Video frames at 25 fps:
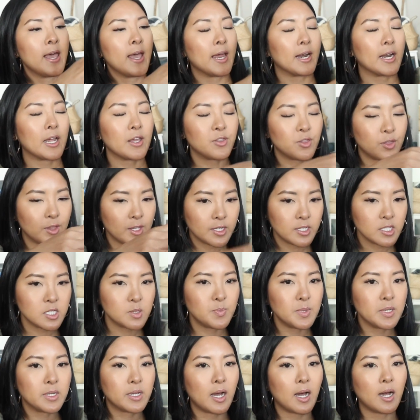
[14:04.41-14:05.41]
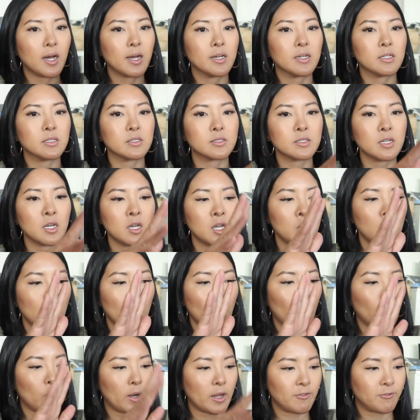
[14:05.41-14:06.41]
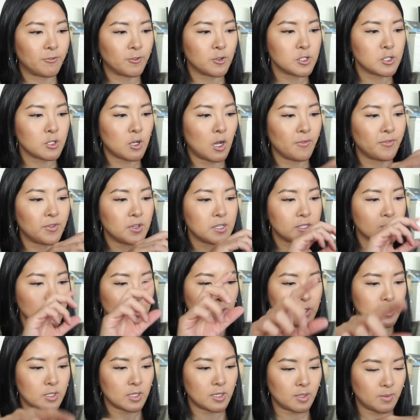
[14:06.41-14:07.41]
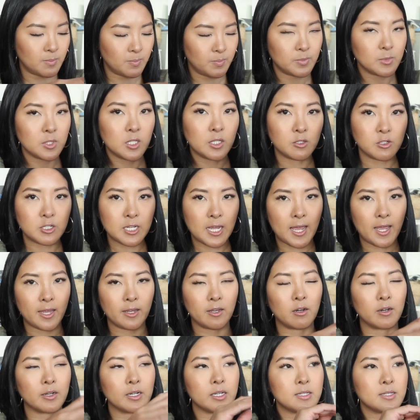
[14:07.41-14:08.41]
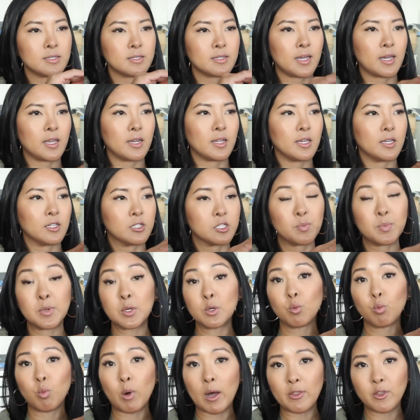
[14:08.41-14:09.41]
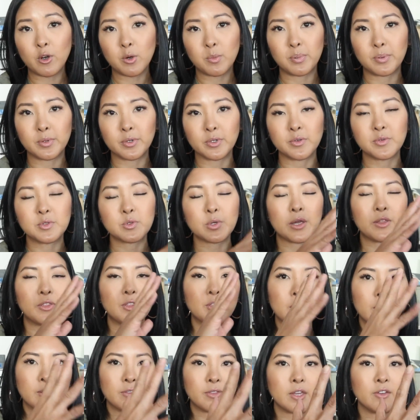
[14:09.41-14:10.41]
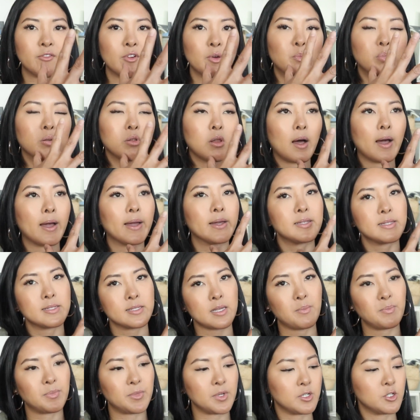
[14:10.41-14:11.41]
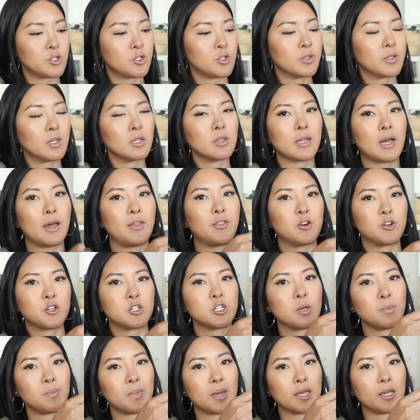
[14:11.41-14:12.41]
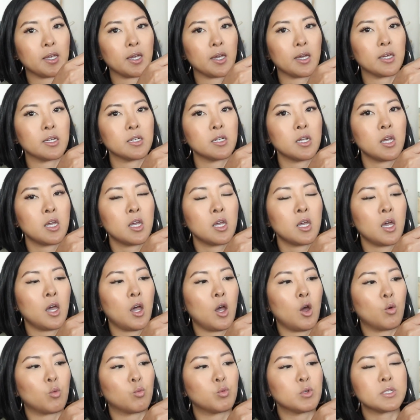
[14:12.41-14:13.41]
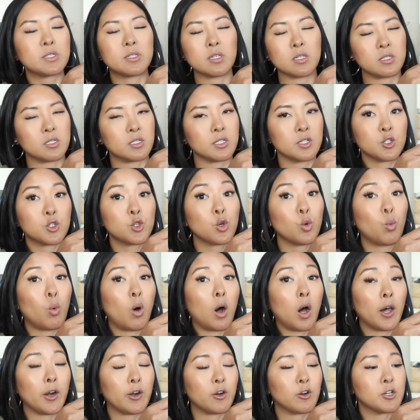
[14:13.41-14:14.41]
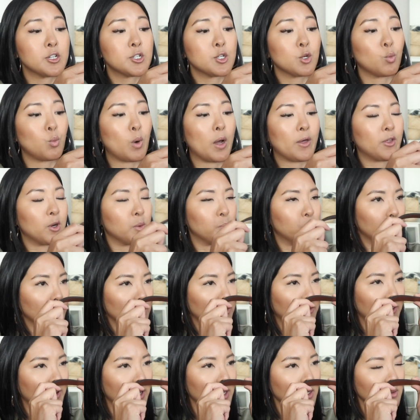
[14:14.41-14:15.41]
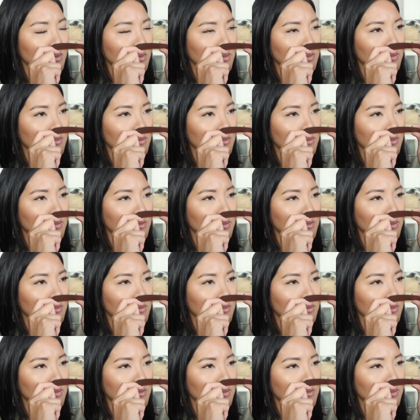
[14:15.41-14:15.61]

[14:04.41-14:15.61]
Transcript: And I think it's because when I first got this, there was a little tag on it said it's been weatherproof. So I think they've applied something to the leather to make it resistant to water and to weatherproof it.